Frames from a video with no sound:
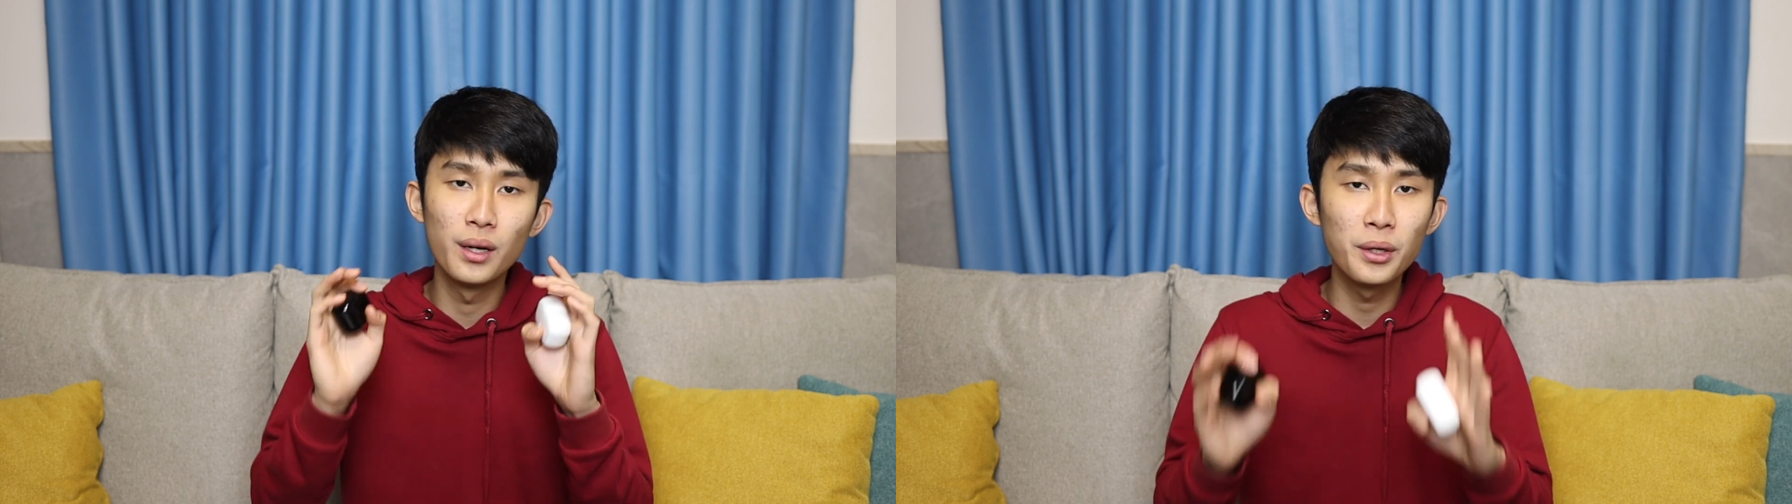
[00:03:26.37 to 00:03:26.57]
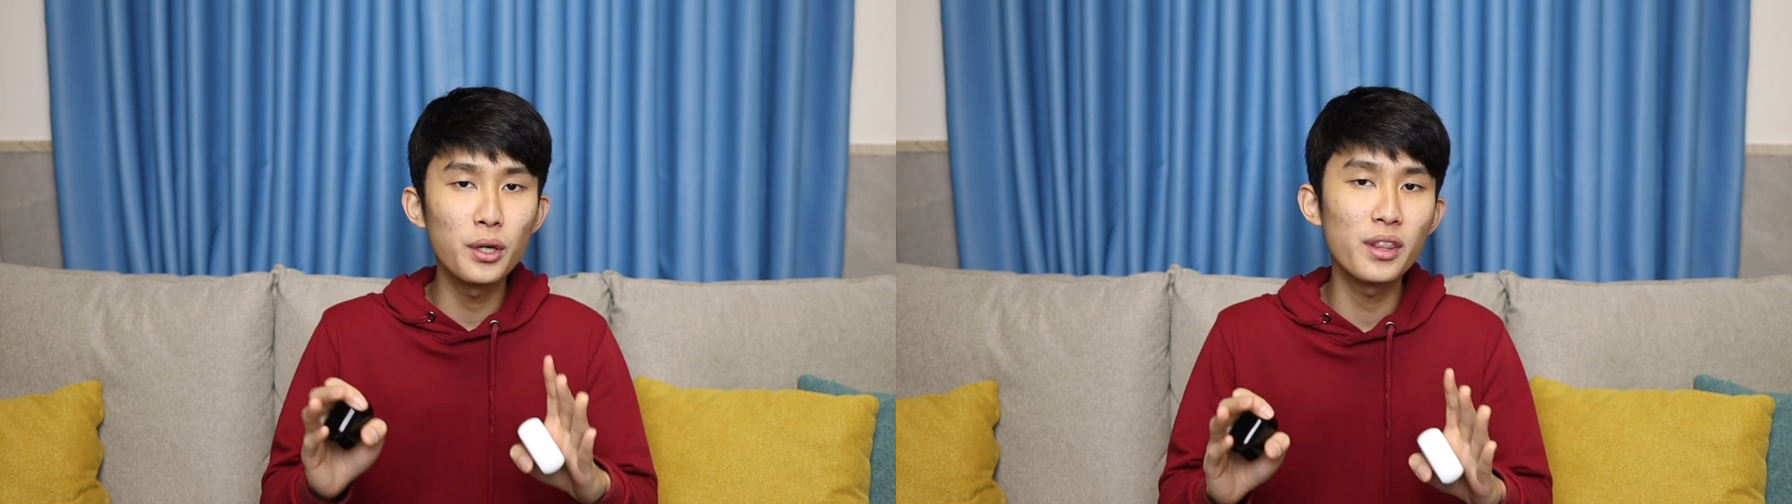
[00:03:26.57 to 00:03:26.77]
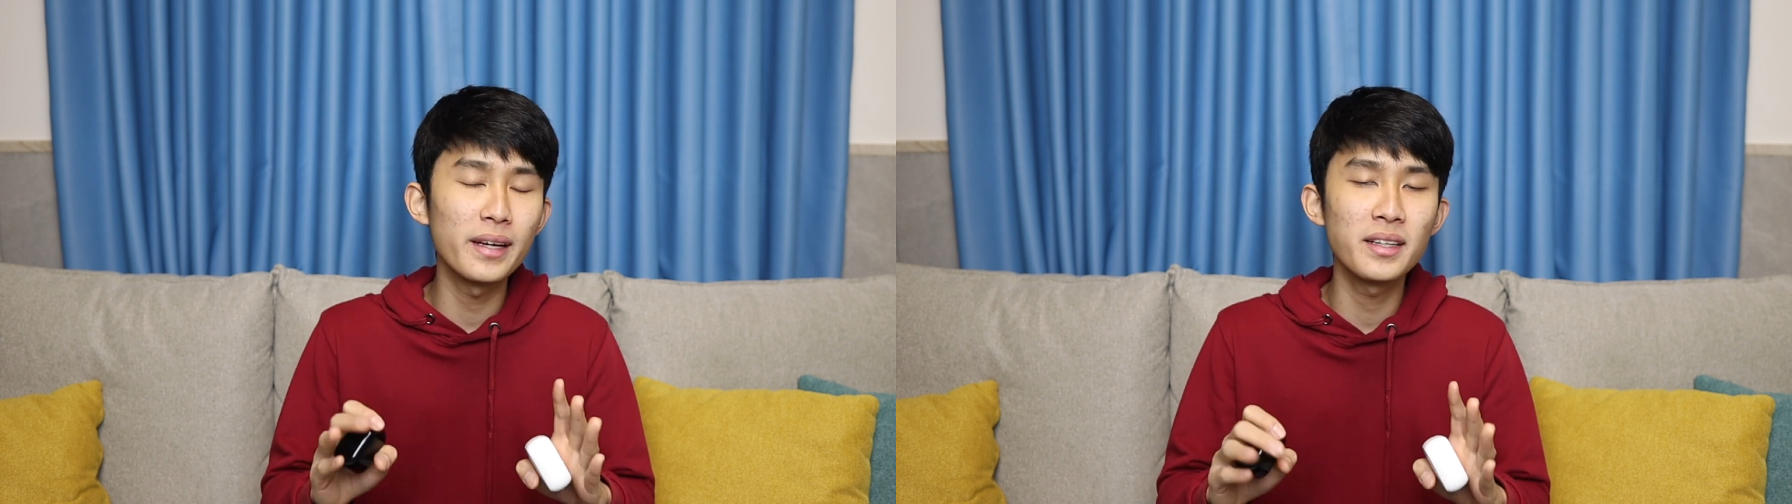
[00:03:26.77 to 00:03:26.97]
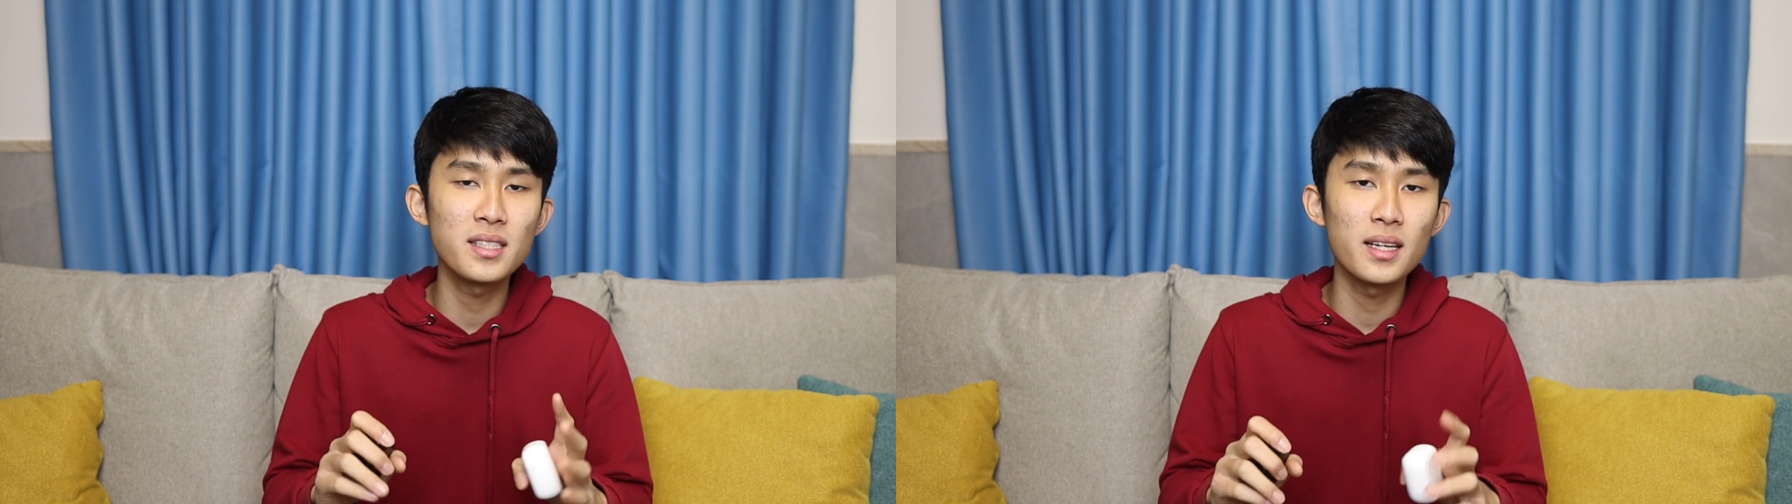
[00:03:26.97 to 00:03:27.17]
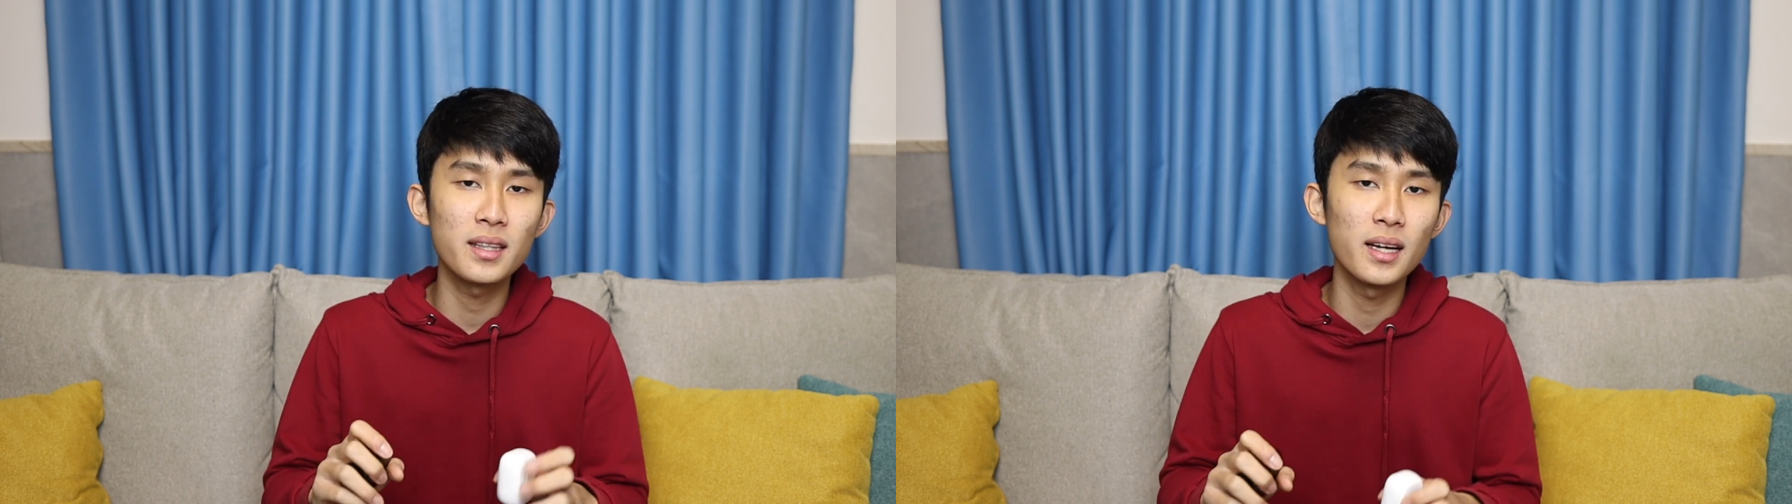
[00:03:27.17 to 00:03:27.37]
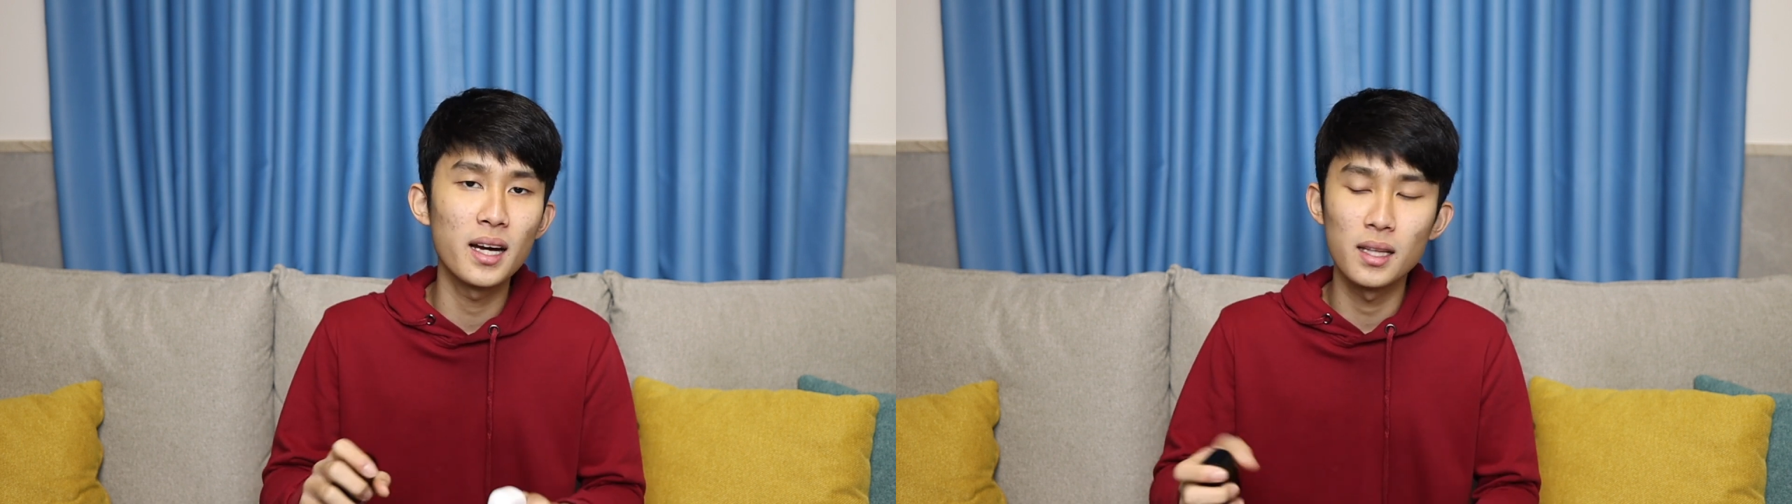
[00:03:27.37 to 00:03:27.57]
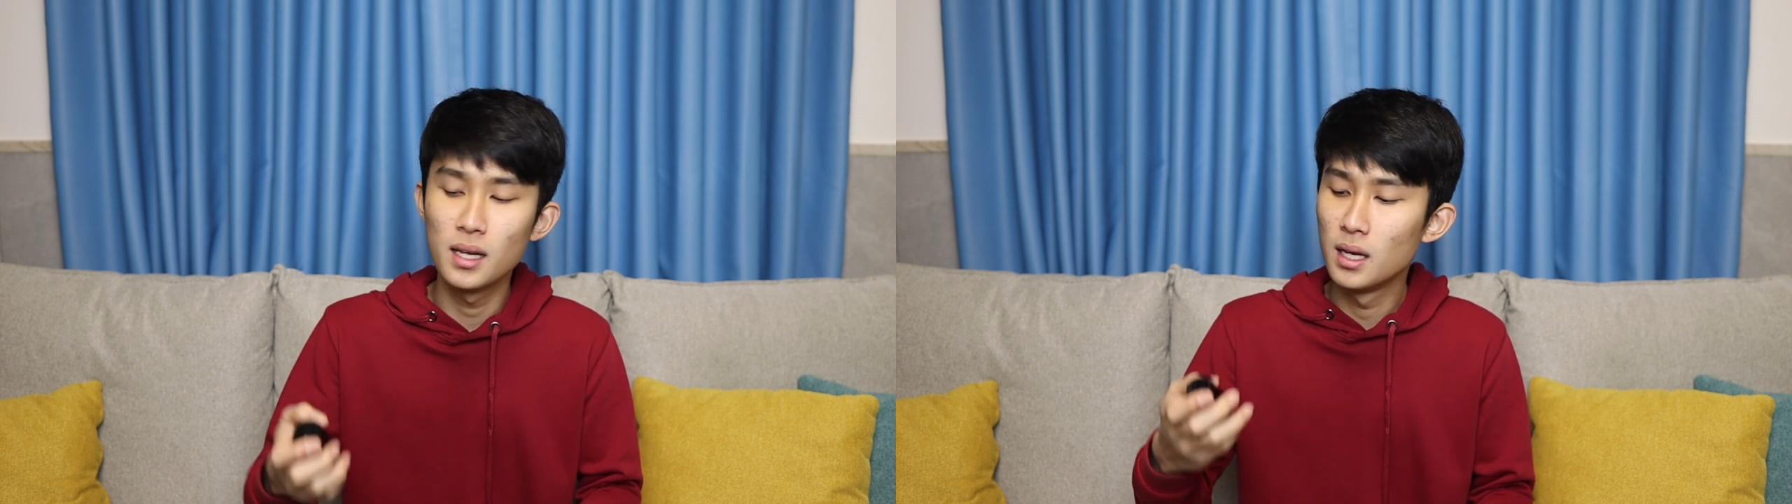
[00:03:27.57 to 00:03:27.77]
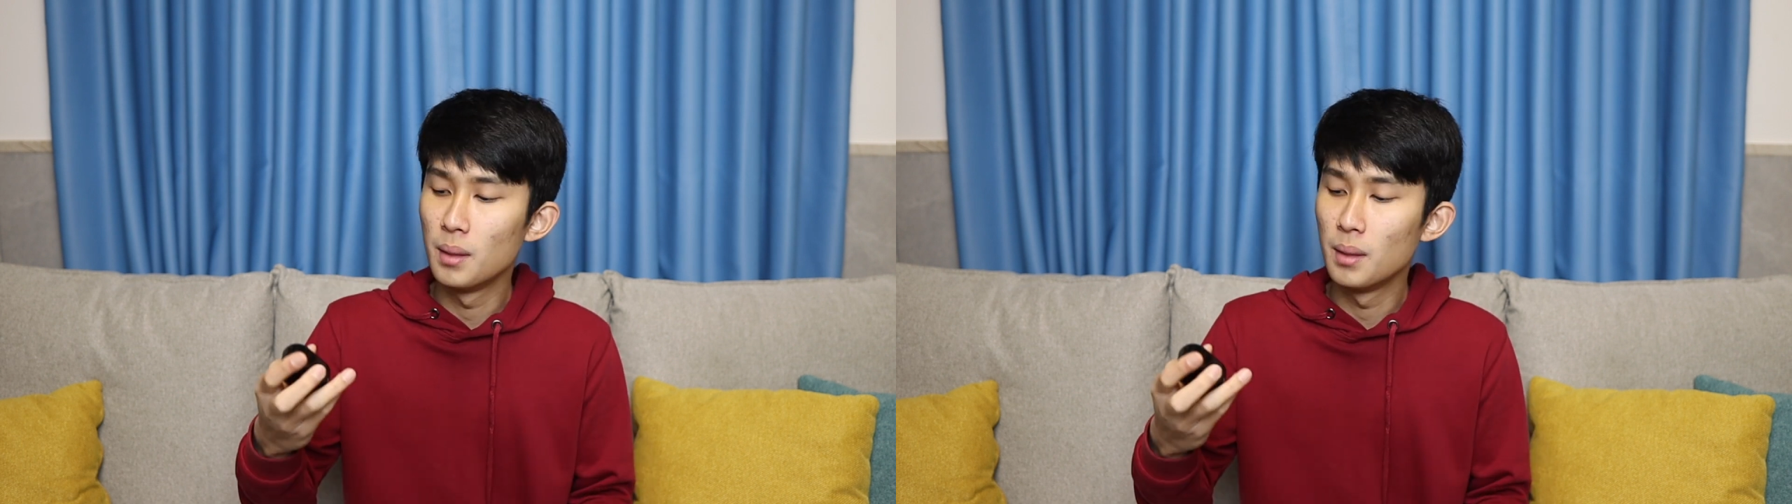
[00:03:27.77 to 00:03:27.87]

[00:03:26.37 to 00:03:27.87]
good things like that.